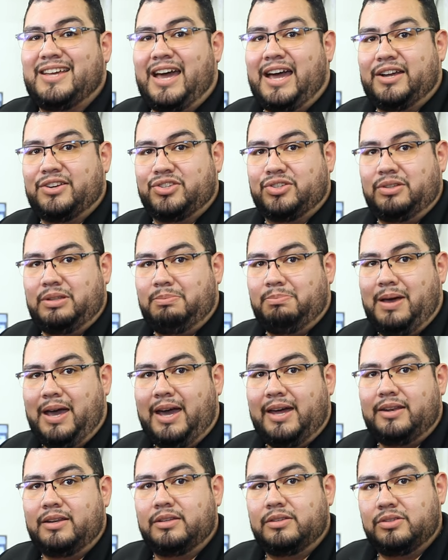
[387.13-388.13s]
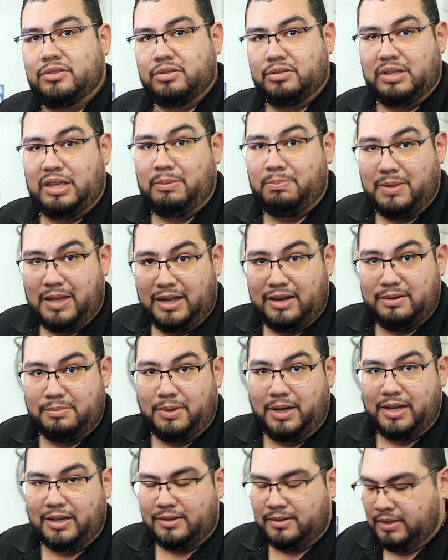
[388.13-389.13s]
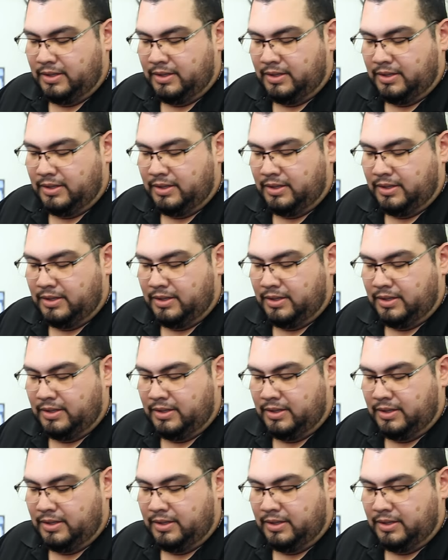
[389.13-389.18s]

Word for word: actually bad. So keep that in mind.